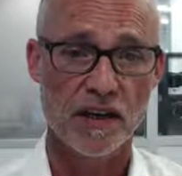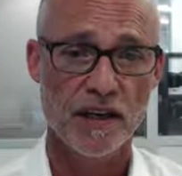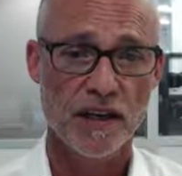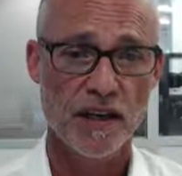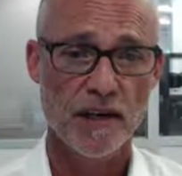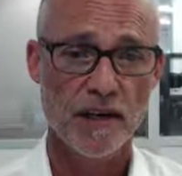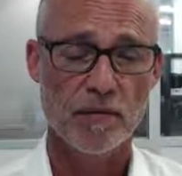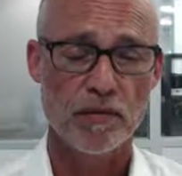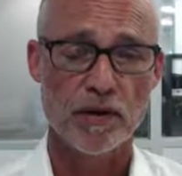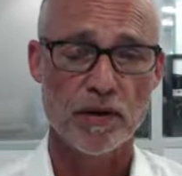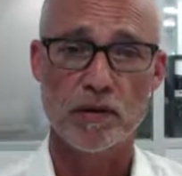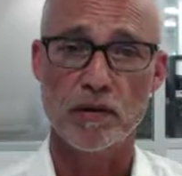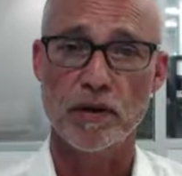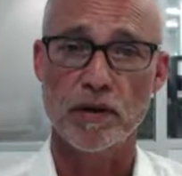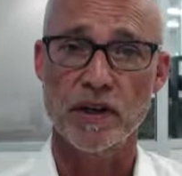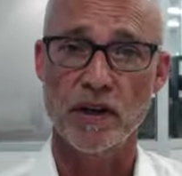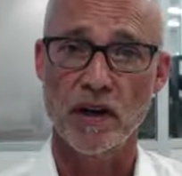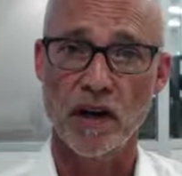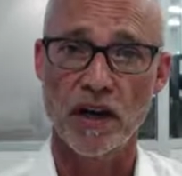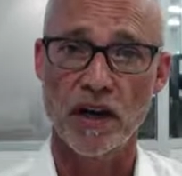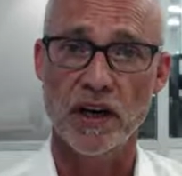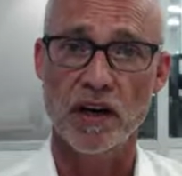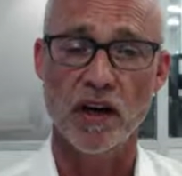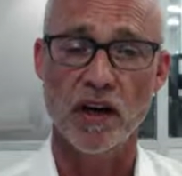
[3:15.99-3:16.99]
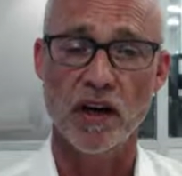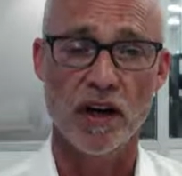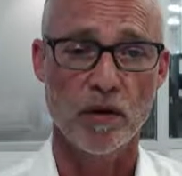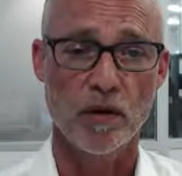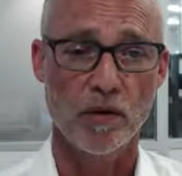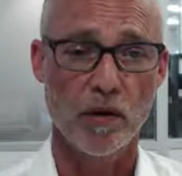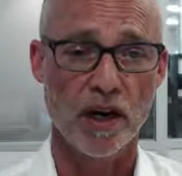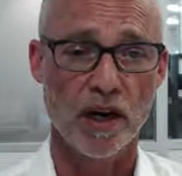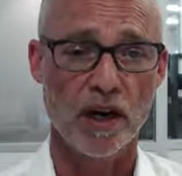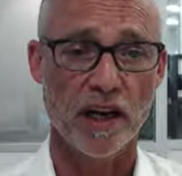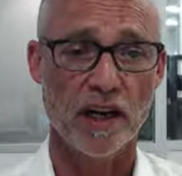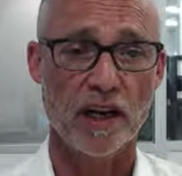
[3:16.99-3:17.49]
between 1991
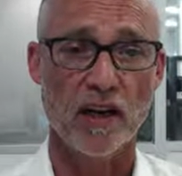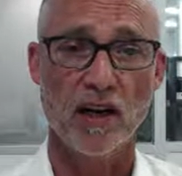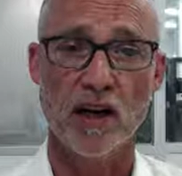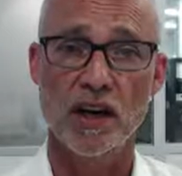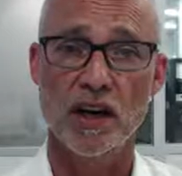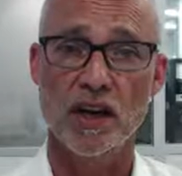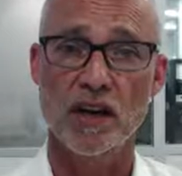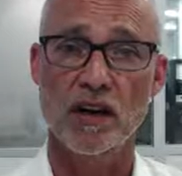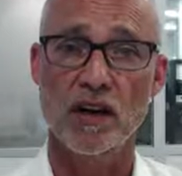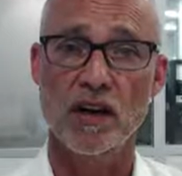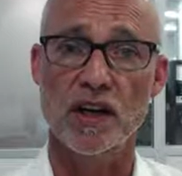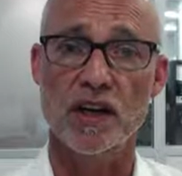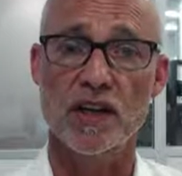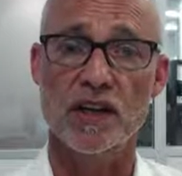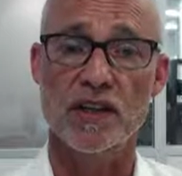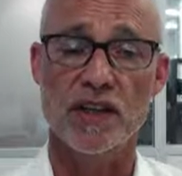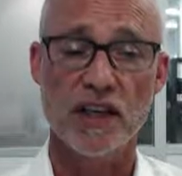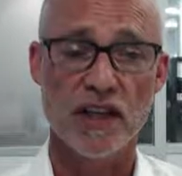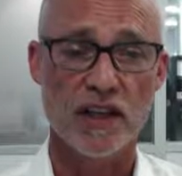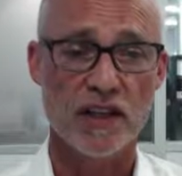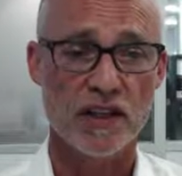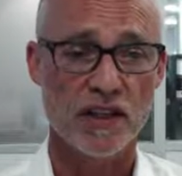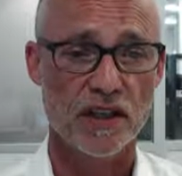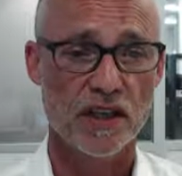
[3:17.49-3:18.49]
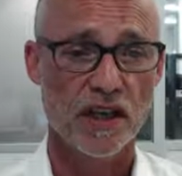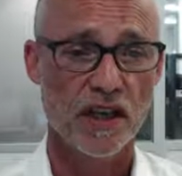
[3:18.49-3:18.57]
and 1996